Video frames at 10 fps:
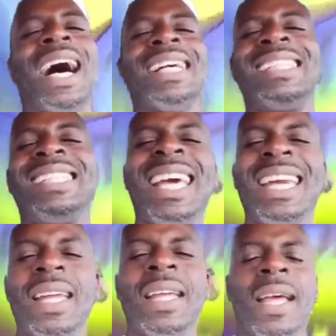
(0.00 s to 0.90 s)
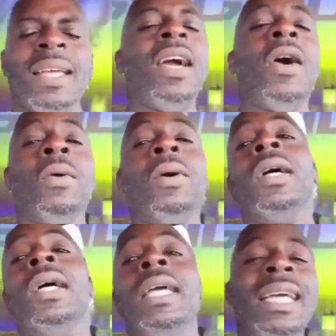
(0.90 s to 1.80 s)
Isaidit. Yo,
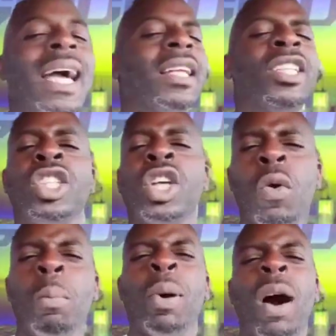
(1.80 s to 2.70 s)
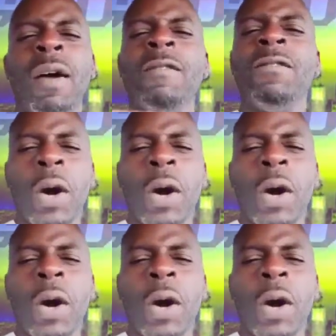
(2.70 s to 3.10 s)
he got a show part